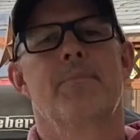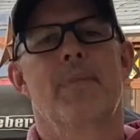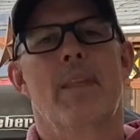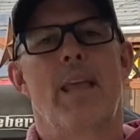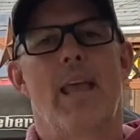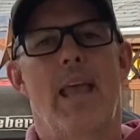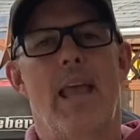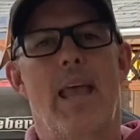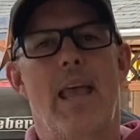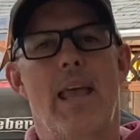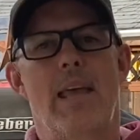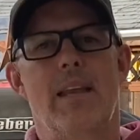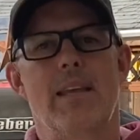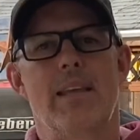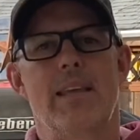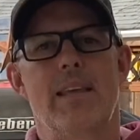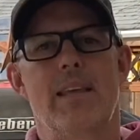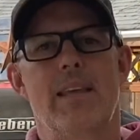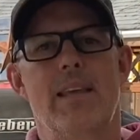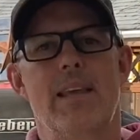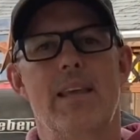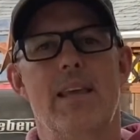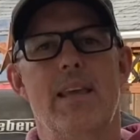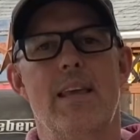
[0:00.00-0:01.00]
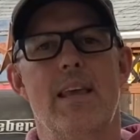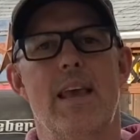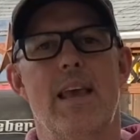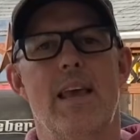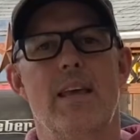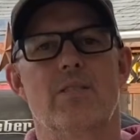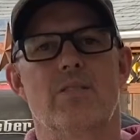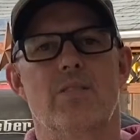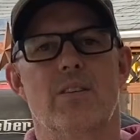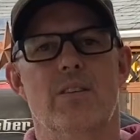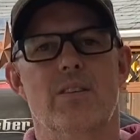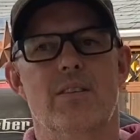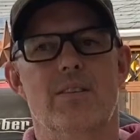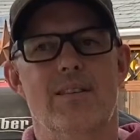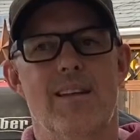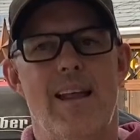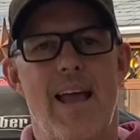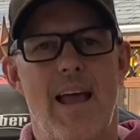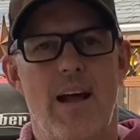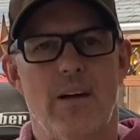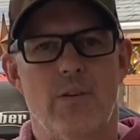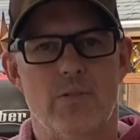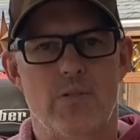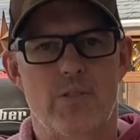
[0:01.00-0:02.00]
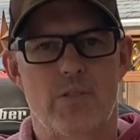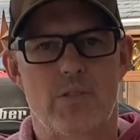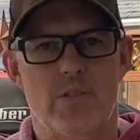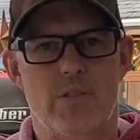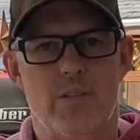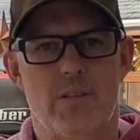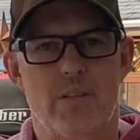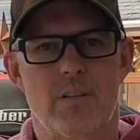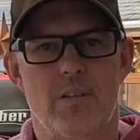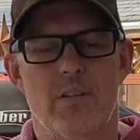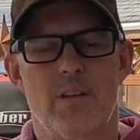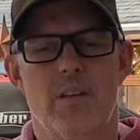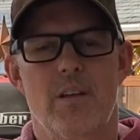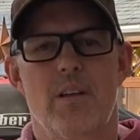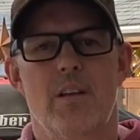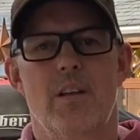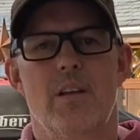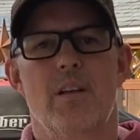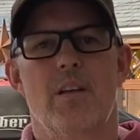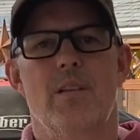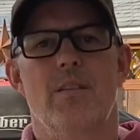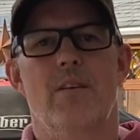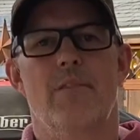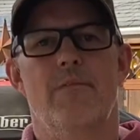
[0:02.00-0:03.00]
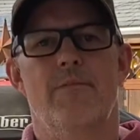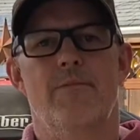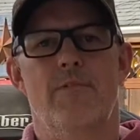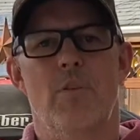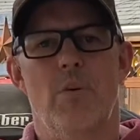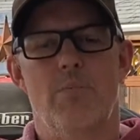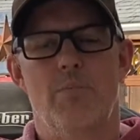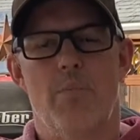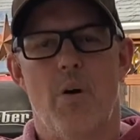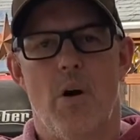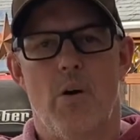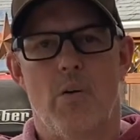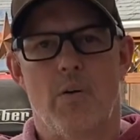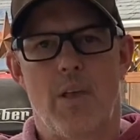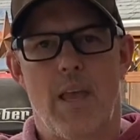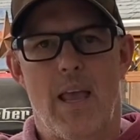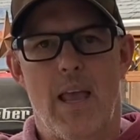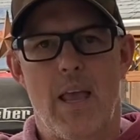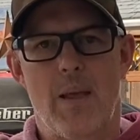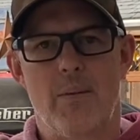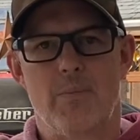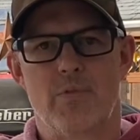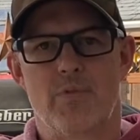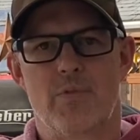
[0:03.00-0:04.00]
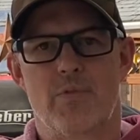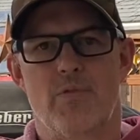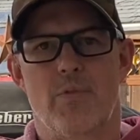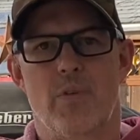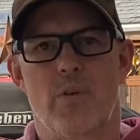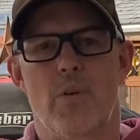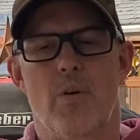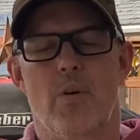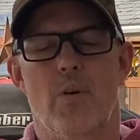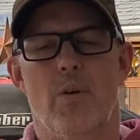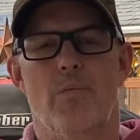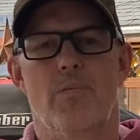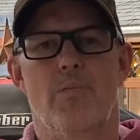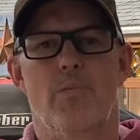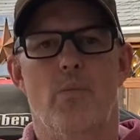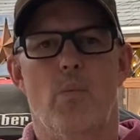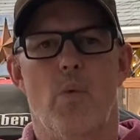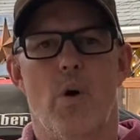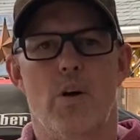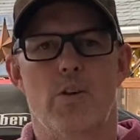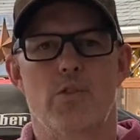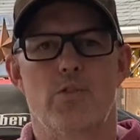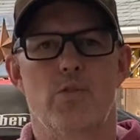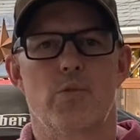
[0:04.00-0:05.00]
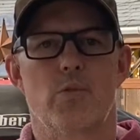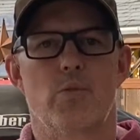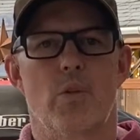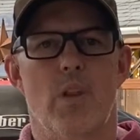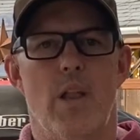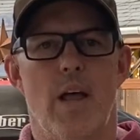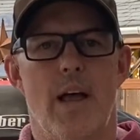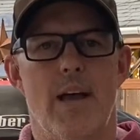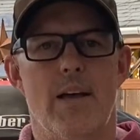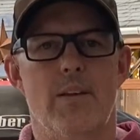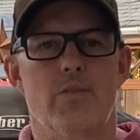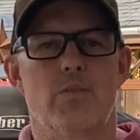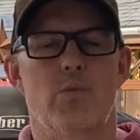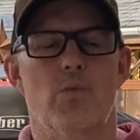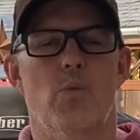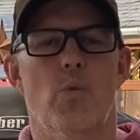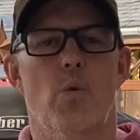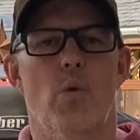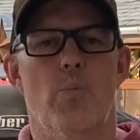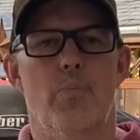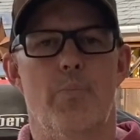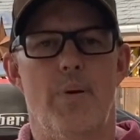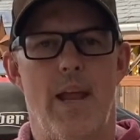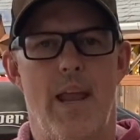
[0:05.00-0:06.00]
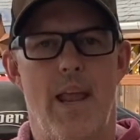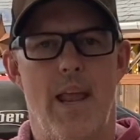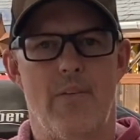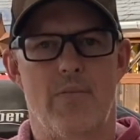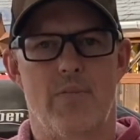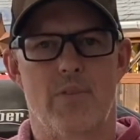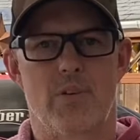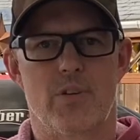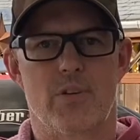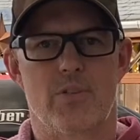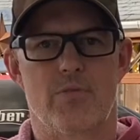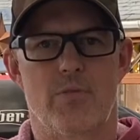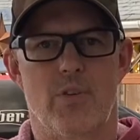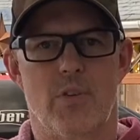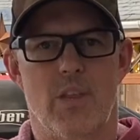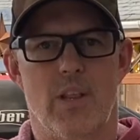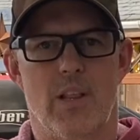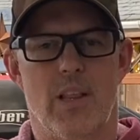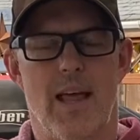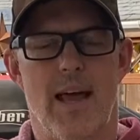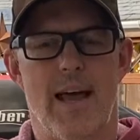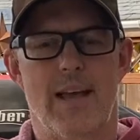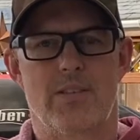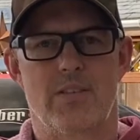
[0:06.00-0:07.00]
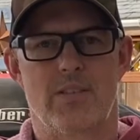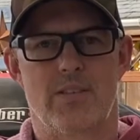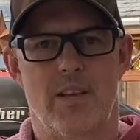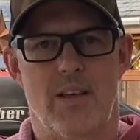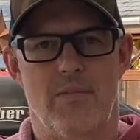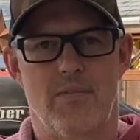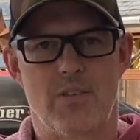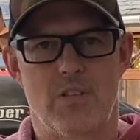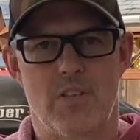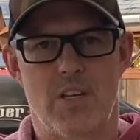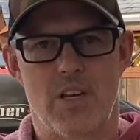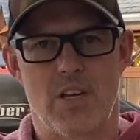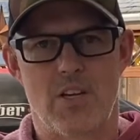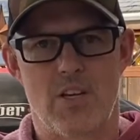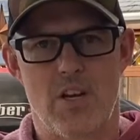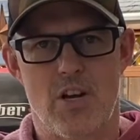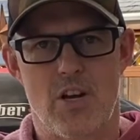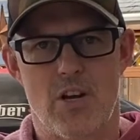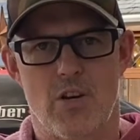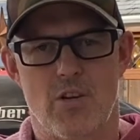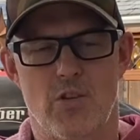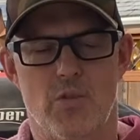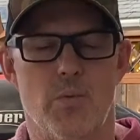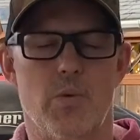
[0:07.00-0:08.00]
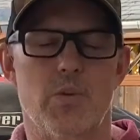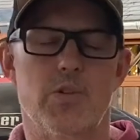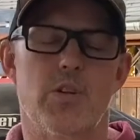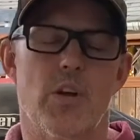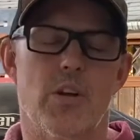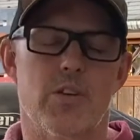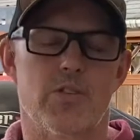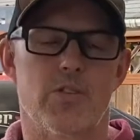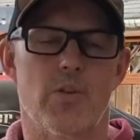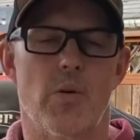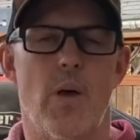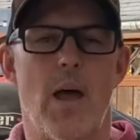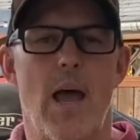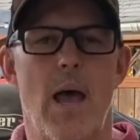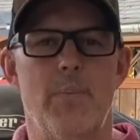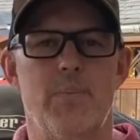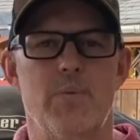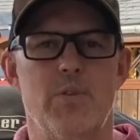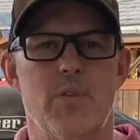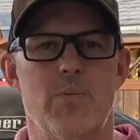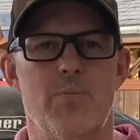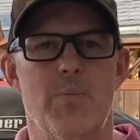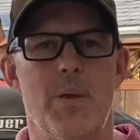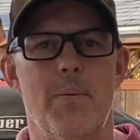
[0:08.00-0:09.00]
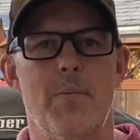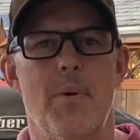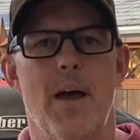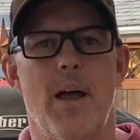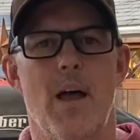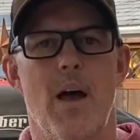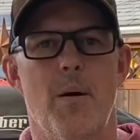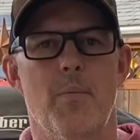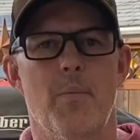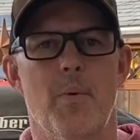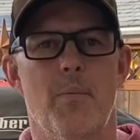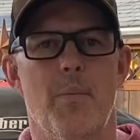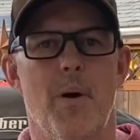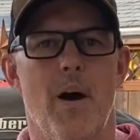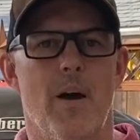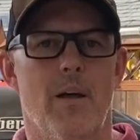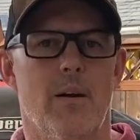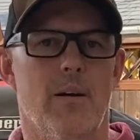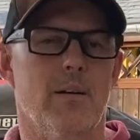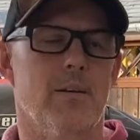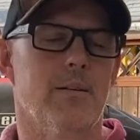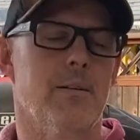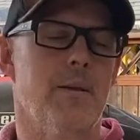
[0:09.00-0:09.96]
And he has announced the football games for the Washougal High School Panthers for the last 17 years, which also happens to be my alma mater.